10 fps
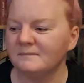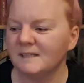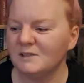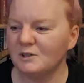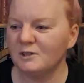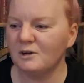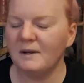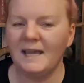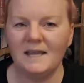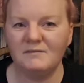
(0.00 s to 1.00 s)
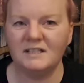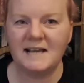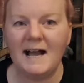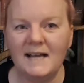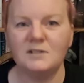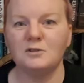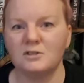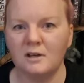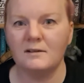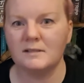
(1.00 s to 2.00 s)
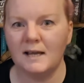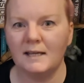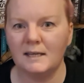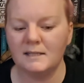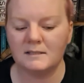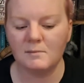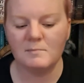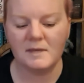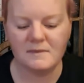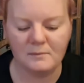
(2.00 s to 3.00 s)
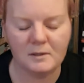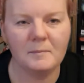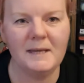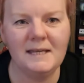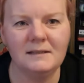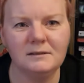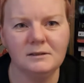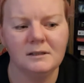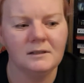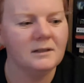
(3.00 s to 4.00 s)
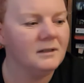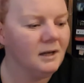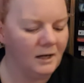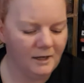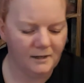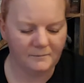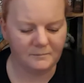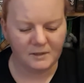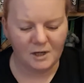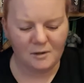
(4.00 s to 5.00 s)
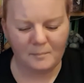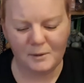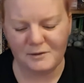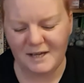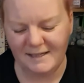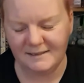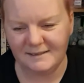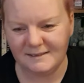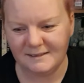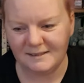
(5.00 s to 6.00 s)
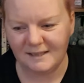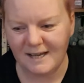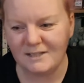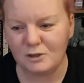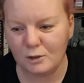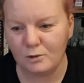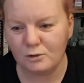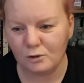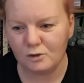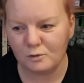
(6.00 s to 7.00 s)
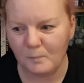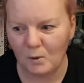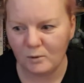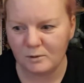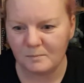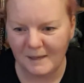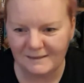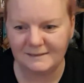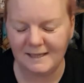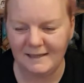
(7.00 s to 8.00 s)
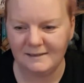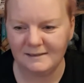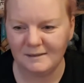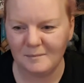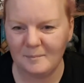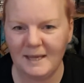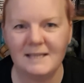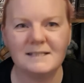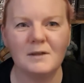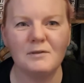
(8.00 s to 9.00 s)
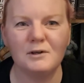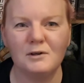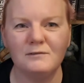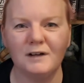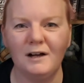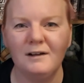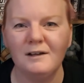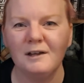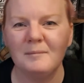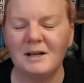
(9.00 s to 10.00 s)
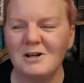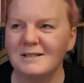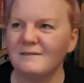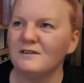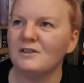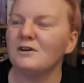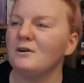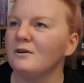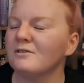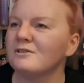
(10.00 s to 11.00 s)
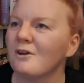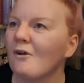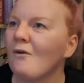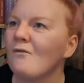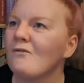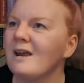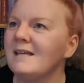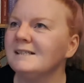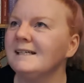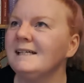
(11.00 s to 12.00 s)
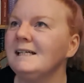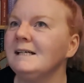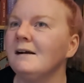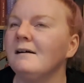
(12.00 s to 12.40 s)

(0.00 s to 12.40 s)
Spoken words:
I don't know if the title sounds like it's something that would appeal. But then I do judge books badly based on the cover, because if they're those really